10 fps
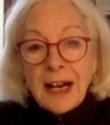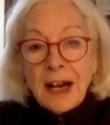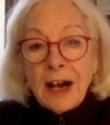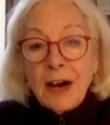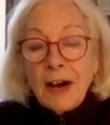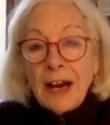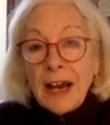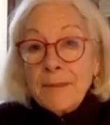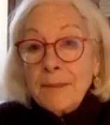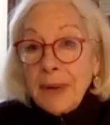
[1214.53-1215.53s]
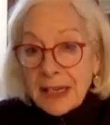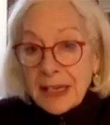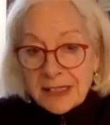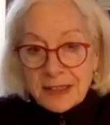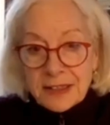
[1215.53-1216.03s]
our
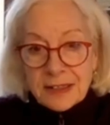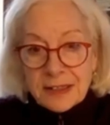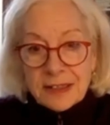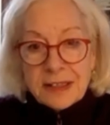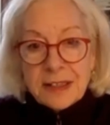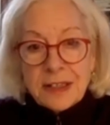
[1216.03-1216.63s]
ambassadors